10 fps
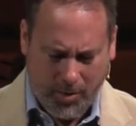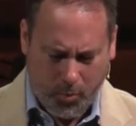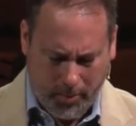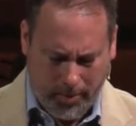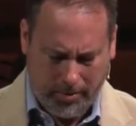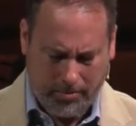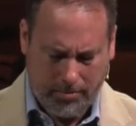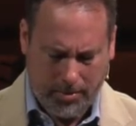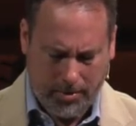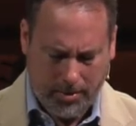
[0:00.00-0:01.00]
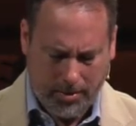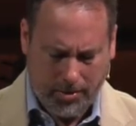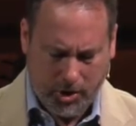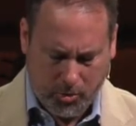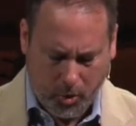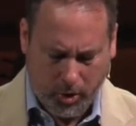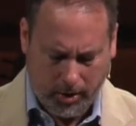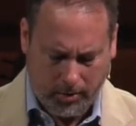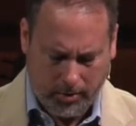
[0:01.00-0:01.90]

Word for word: and women this morning.